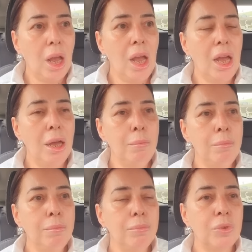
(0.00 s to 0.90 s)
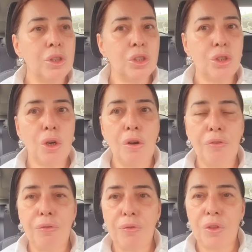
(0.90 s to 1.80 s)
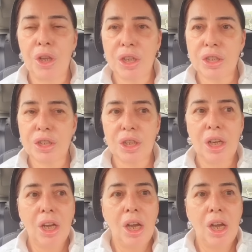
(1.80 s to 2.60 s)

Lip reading: the stuff that